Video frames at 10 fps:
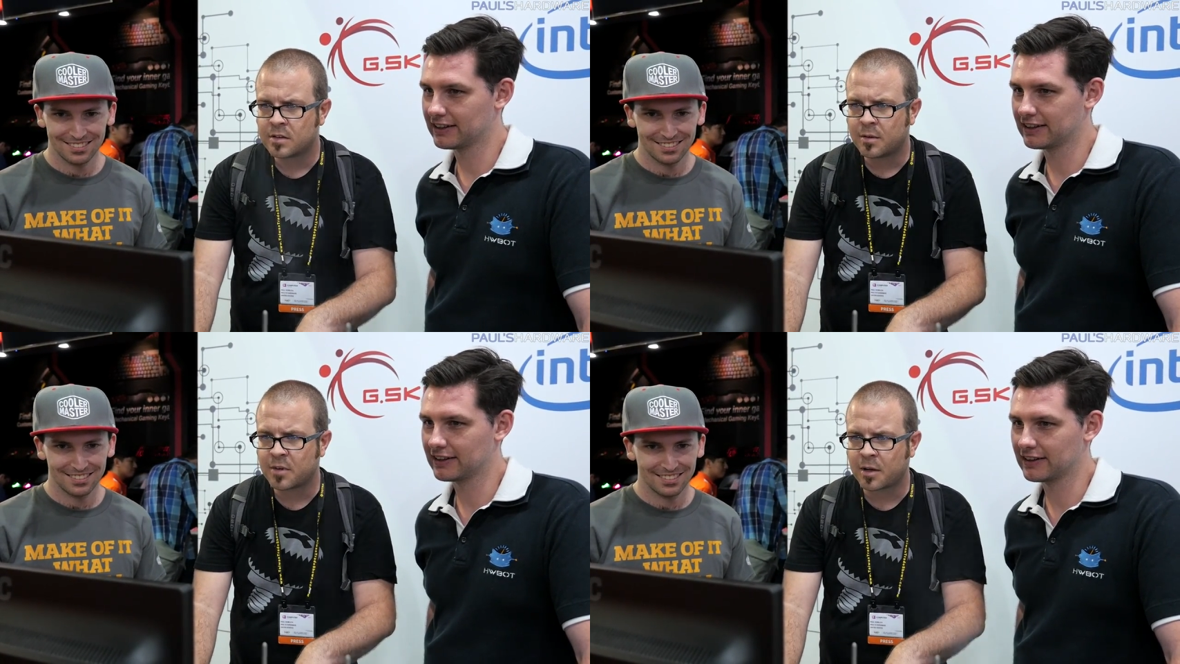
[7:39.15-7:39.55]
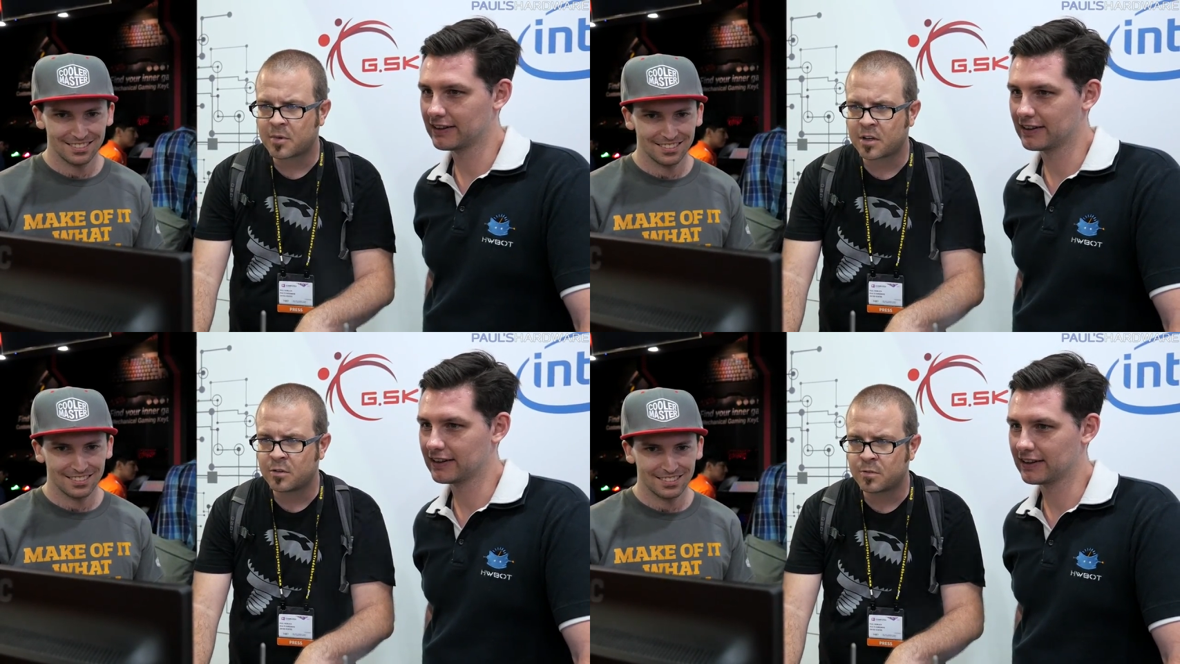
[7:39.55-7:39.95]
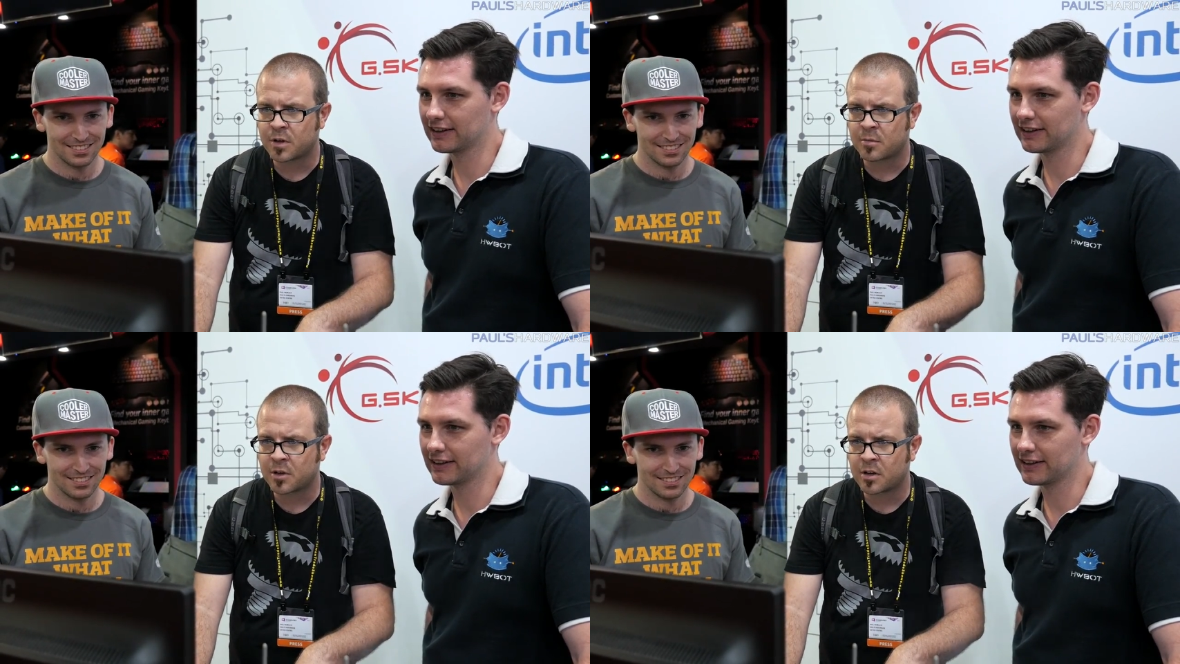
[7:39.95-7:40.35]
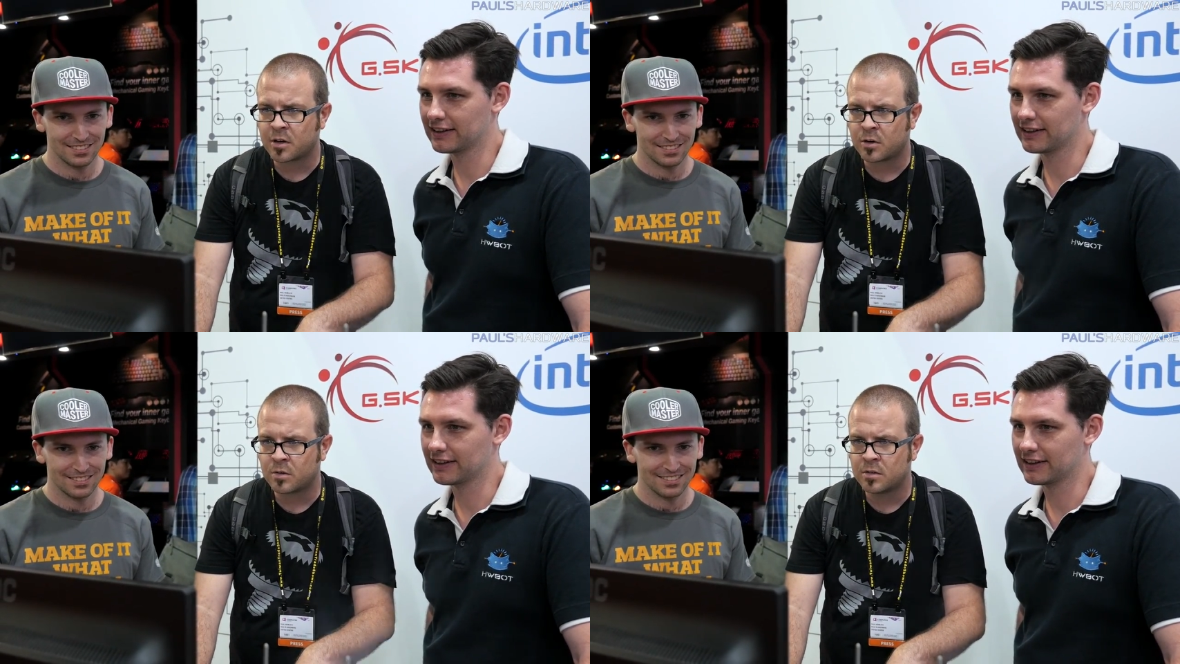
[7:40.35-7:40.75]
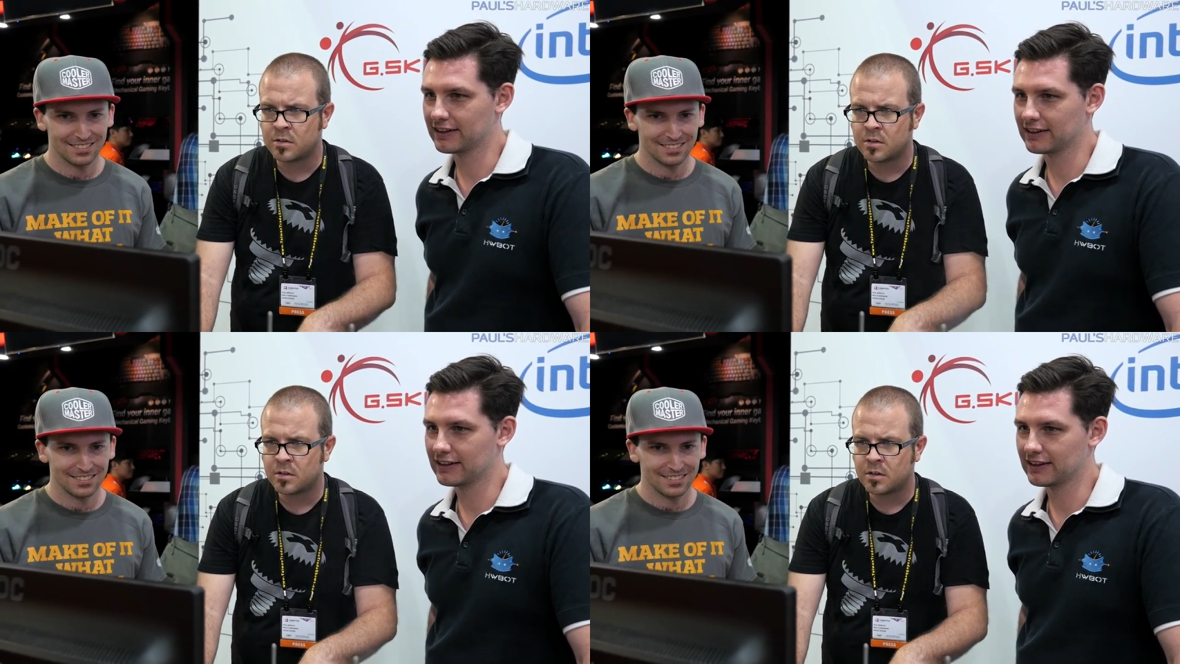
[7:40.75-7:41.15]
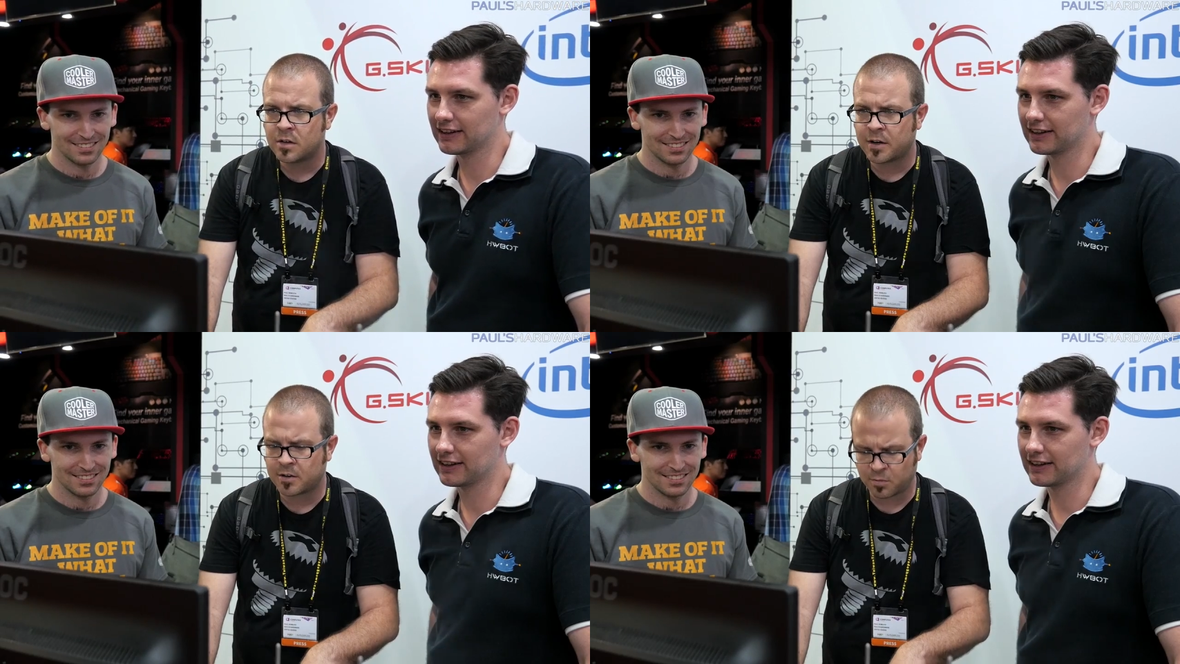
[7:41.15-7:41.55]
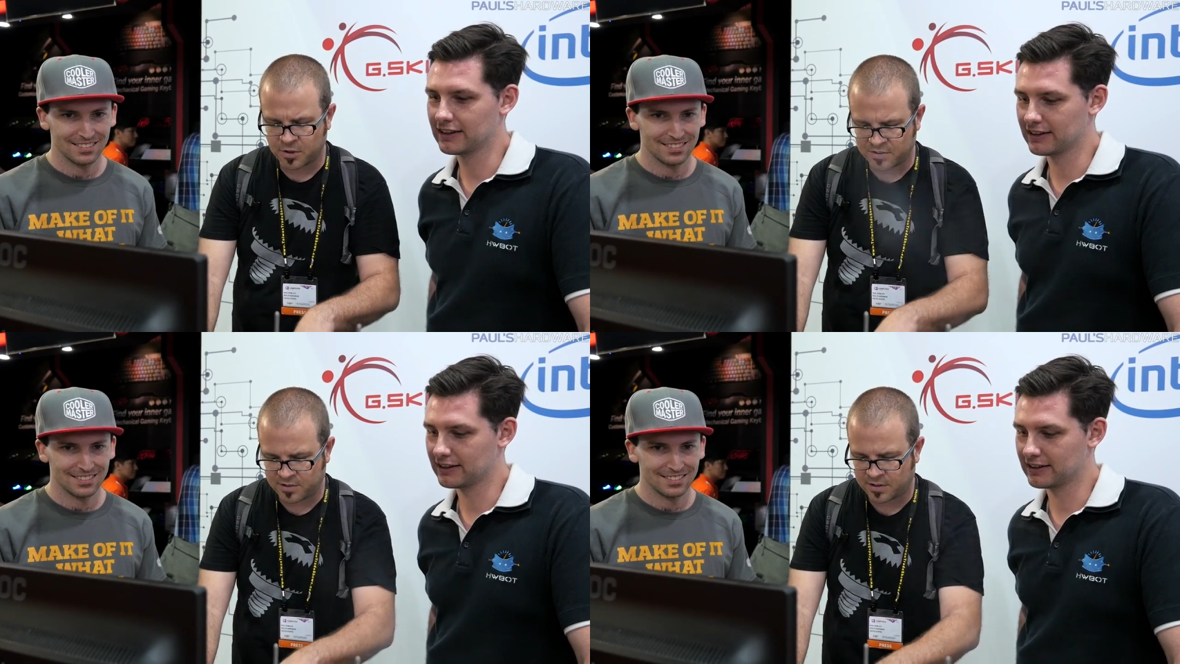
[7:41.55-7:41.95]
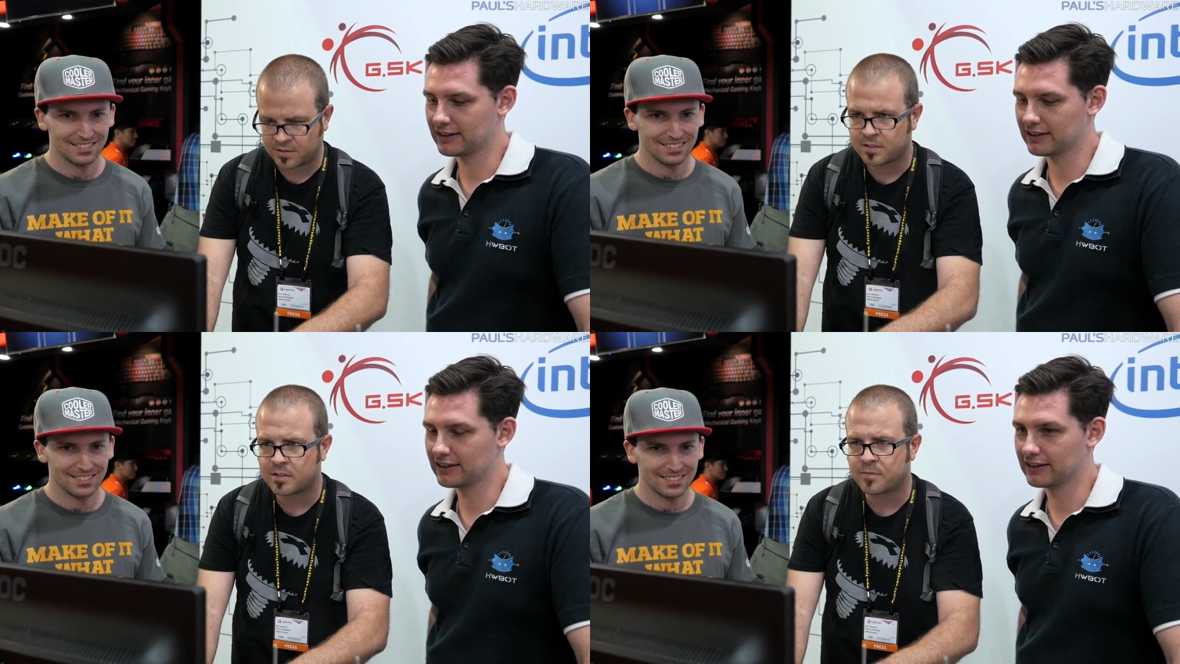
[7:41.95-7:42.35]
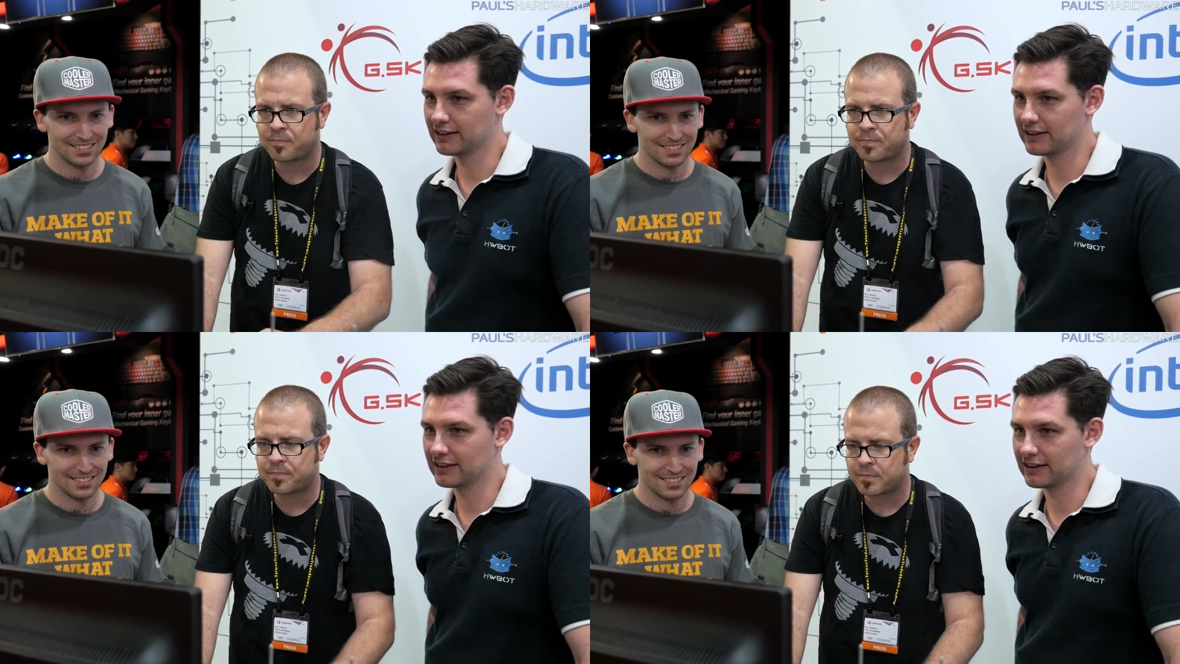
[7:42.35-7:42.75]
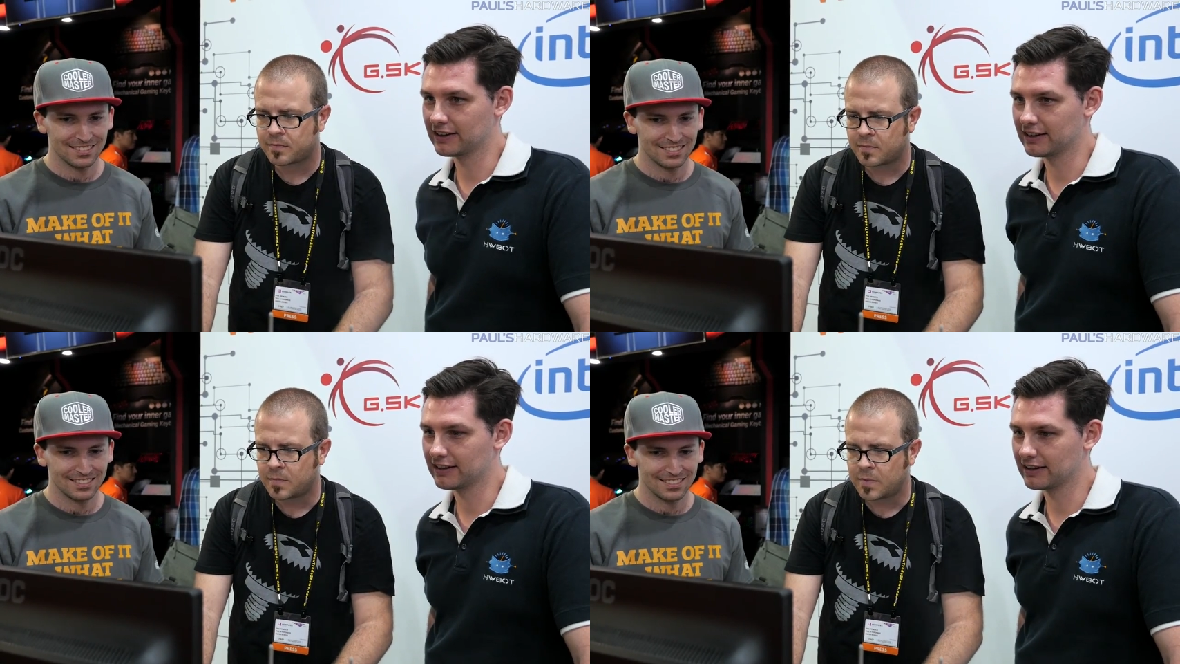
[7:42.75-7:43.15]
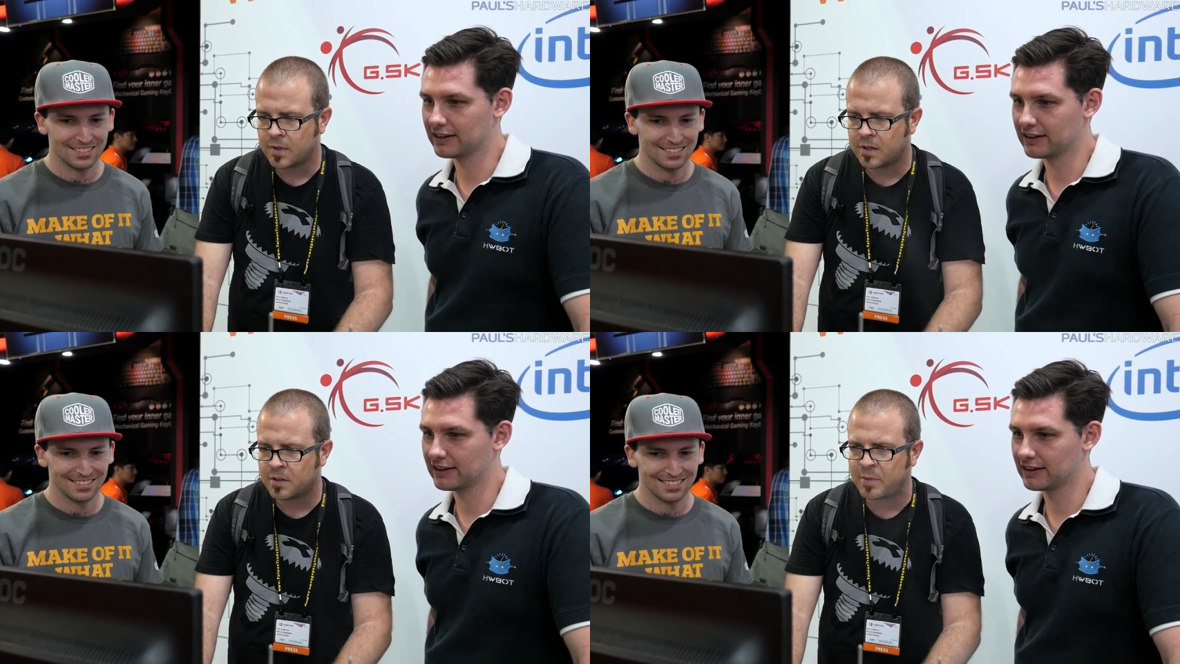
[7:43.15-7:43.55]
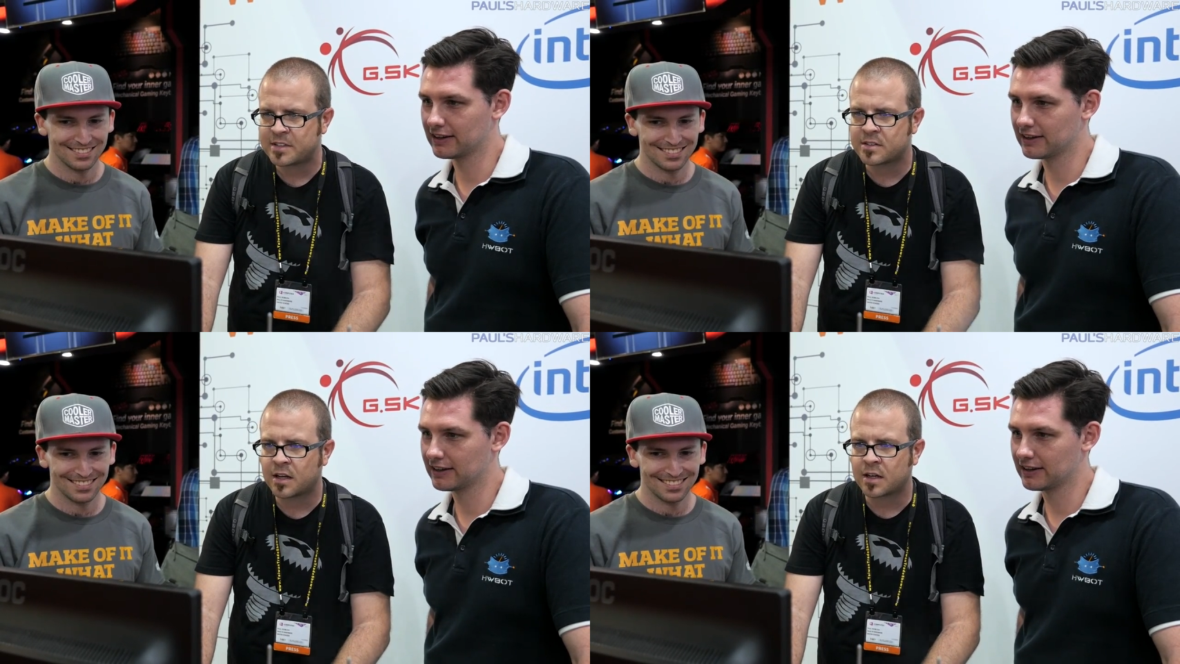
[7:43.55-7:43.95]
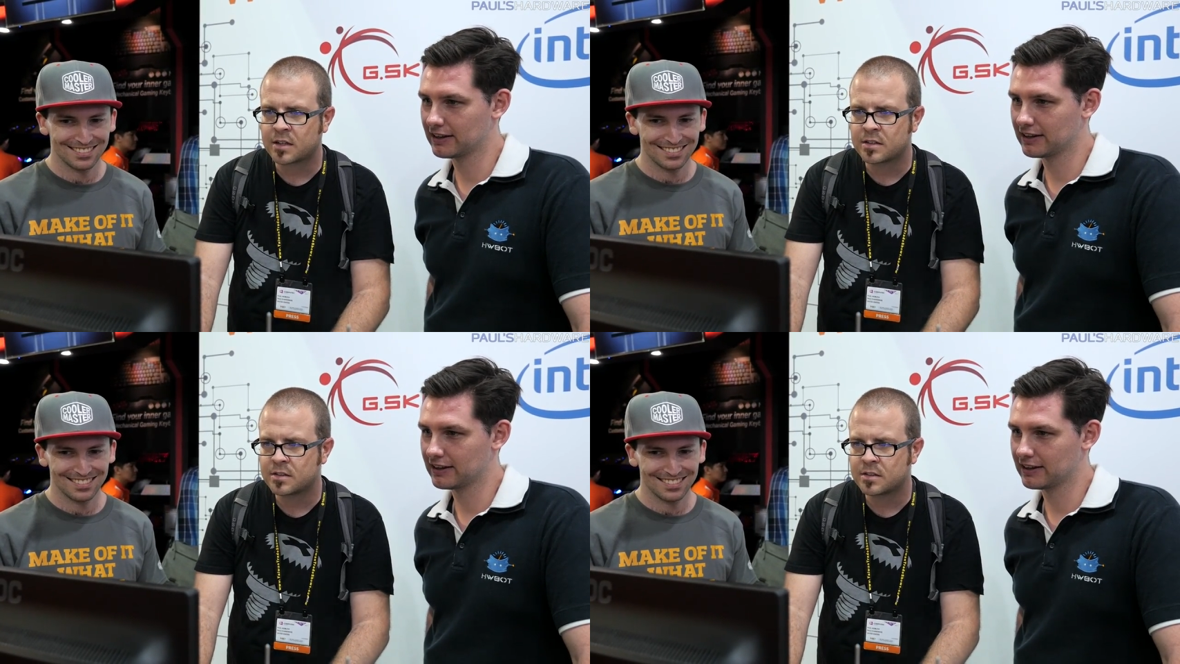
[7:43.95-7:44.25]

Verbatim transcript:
Speaker 1: I'm gonna go for it. I'm gonna go 100.6 on the base clock.